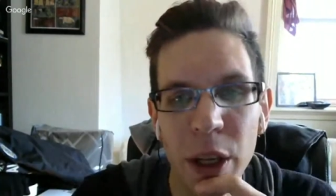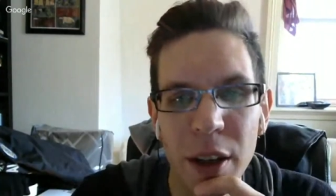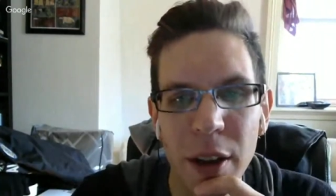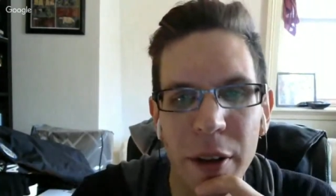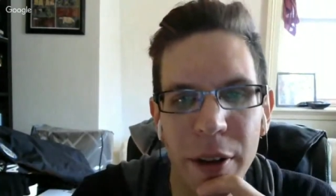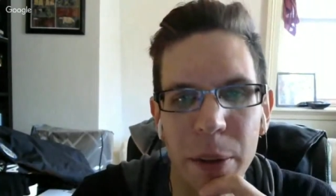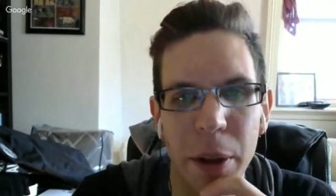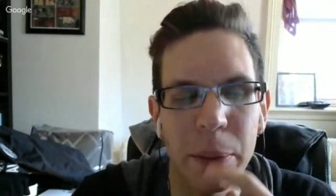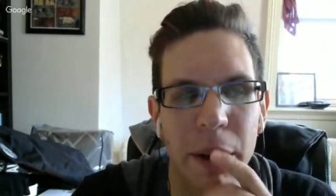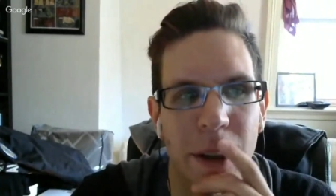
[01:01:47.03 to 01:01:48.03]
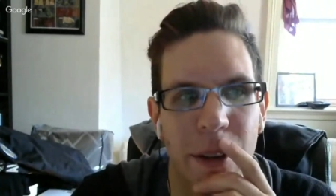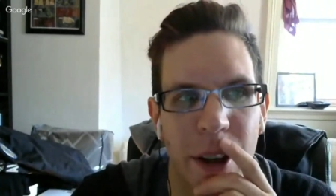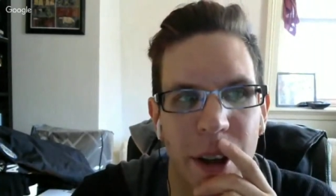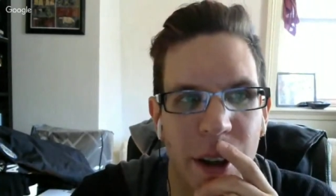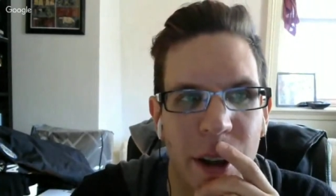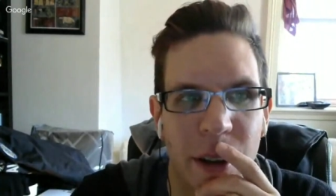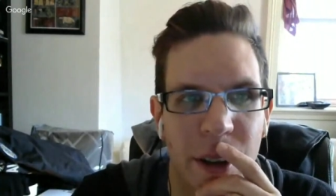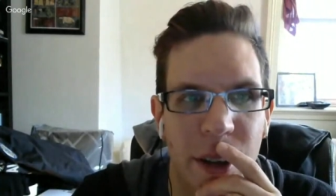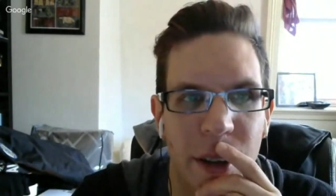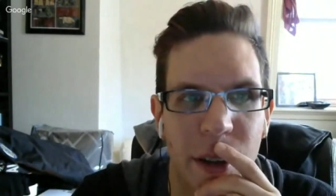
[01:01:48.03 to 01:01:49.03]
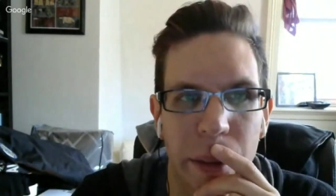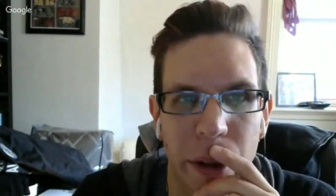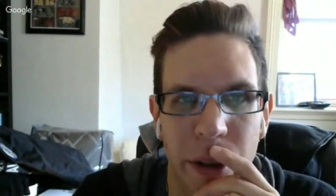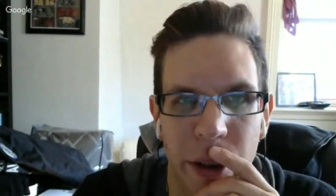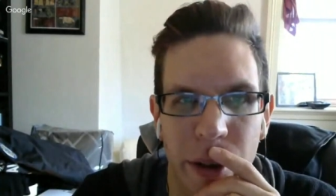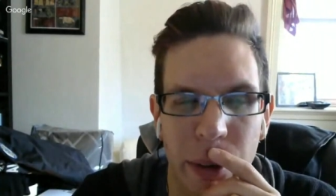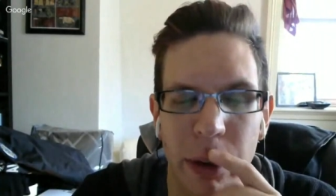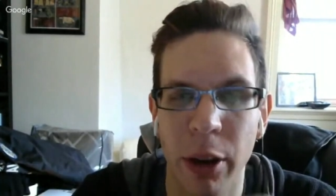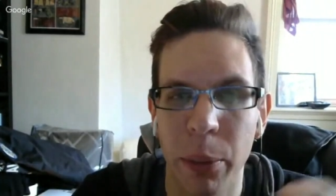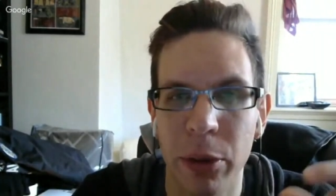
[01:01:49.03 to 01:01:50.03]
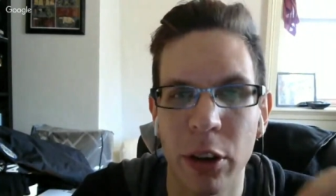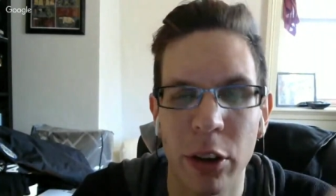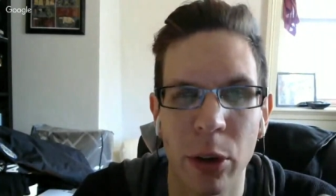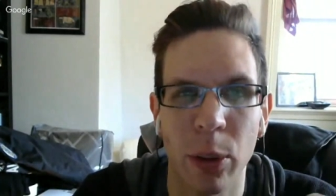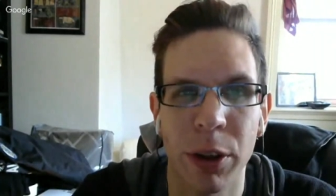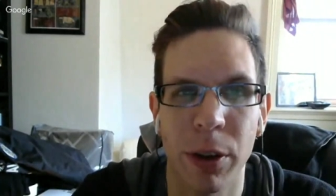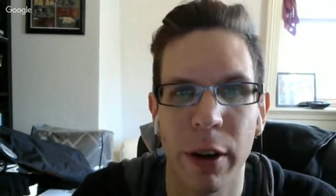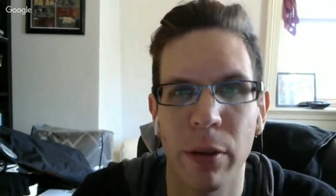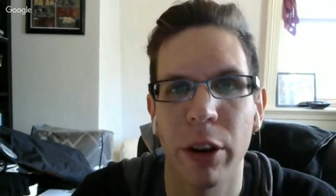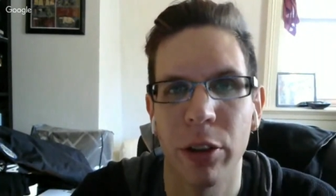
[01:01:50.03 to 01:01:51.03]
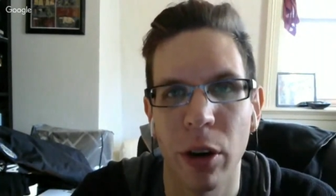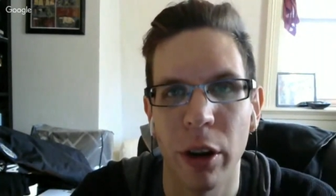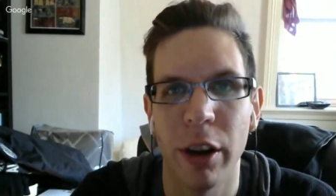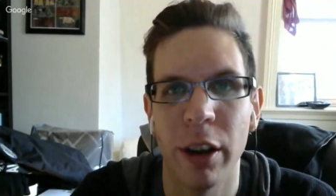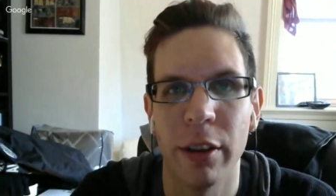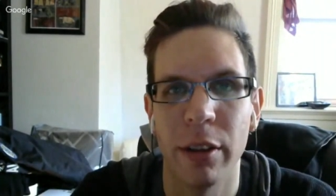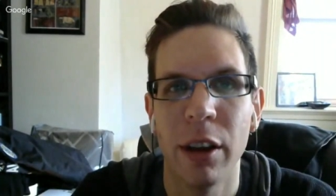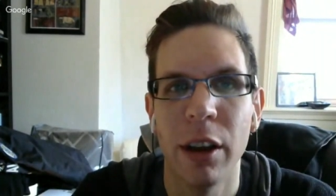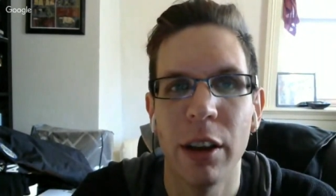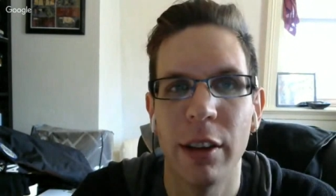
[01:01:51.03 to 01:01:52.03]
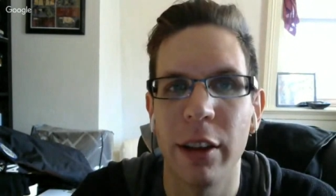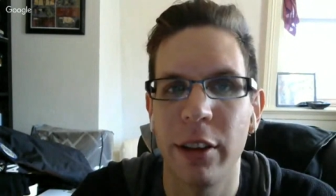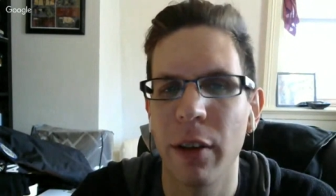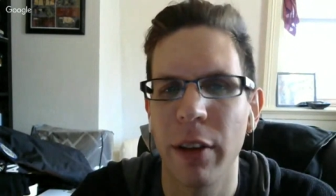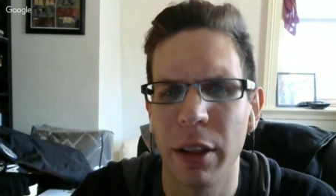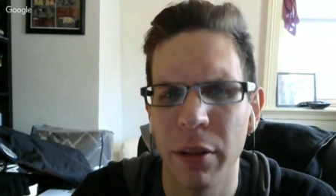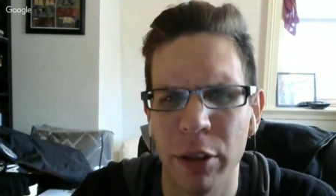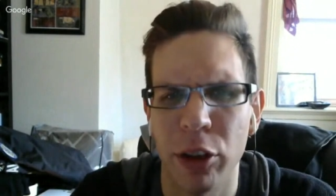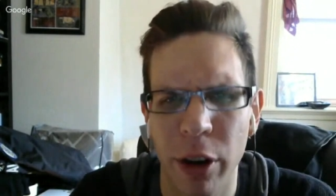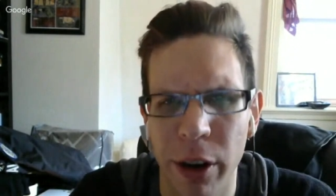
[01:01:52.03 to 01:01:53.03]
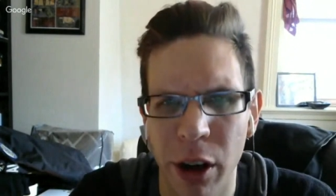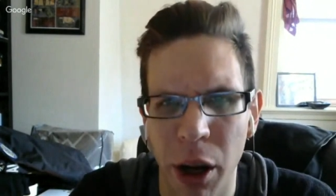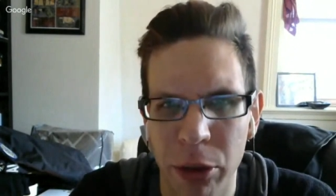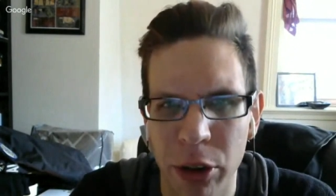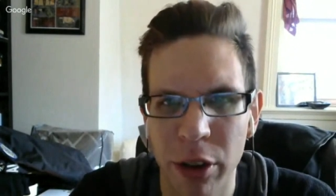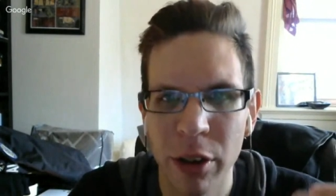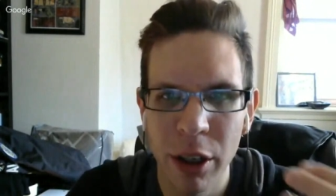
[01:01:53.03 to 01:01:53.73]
eat a lot of eggplant because like it's a typical substitute when you're at a restaurant, and that's kind of like the vegetarian option.